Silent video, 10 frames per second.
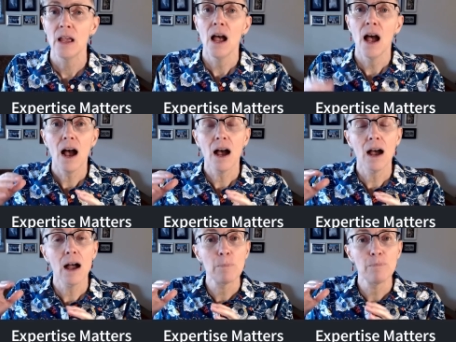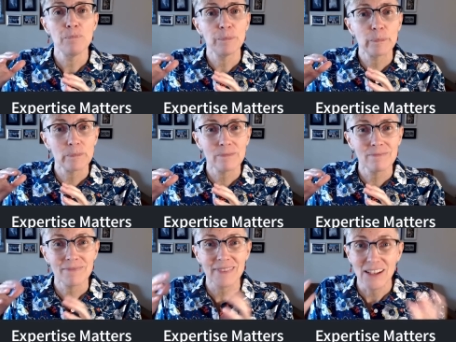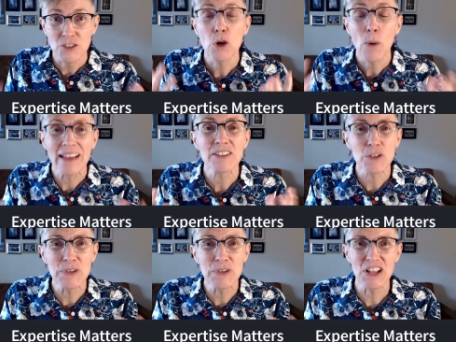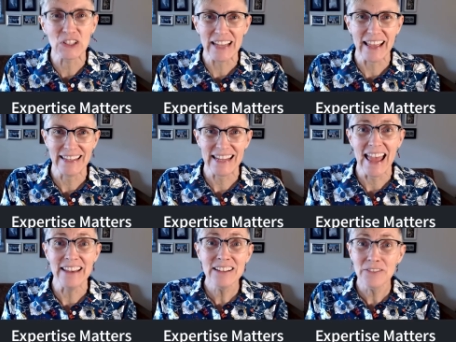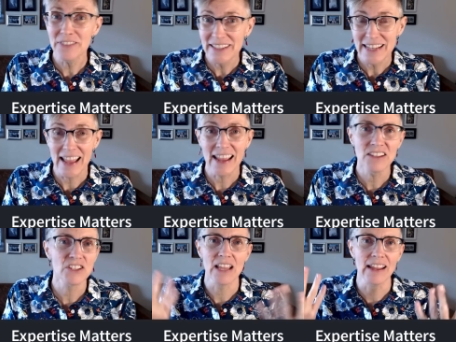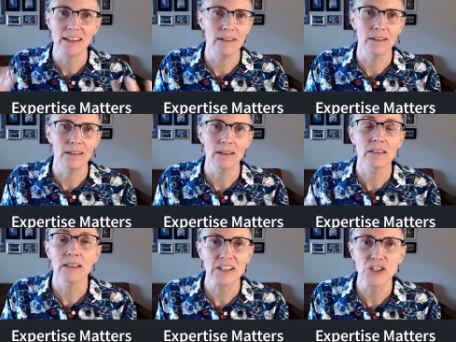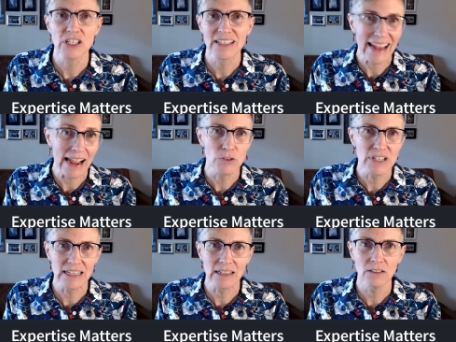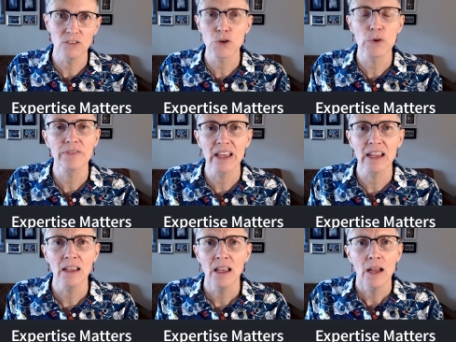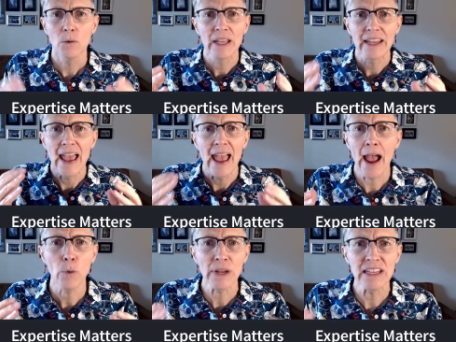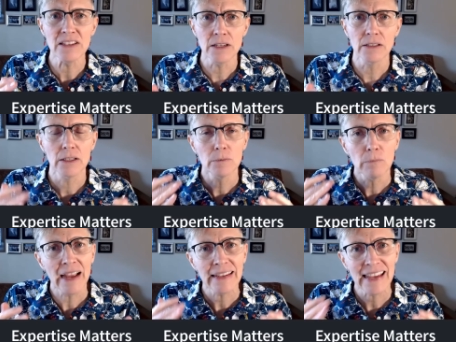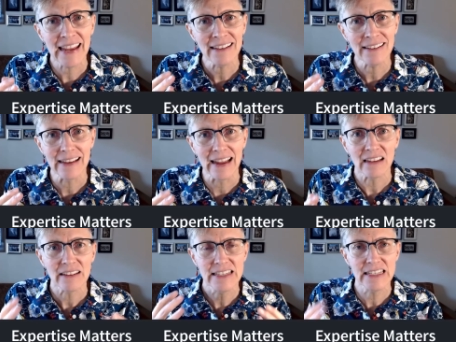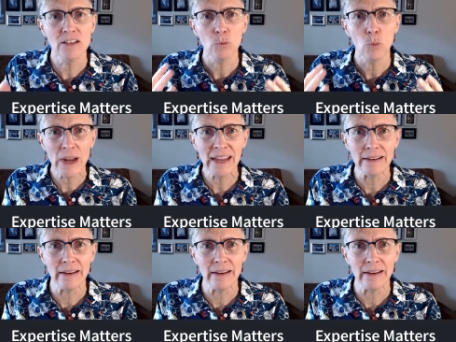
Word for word: Um, so, as a result, at the end of the day, say in an election counting sort of thing, like, how is it that my candidate didn't win?